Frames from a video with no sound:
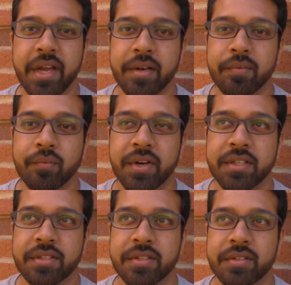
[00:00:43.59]
and
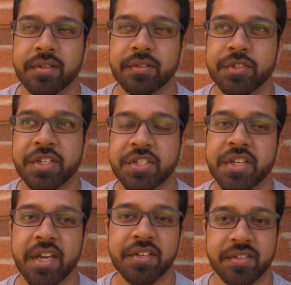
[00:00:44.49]

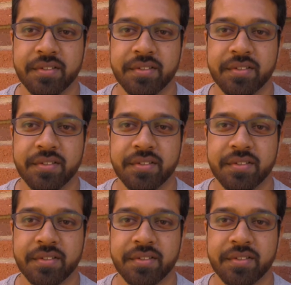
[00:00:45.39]
168.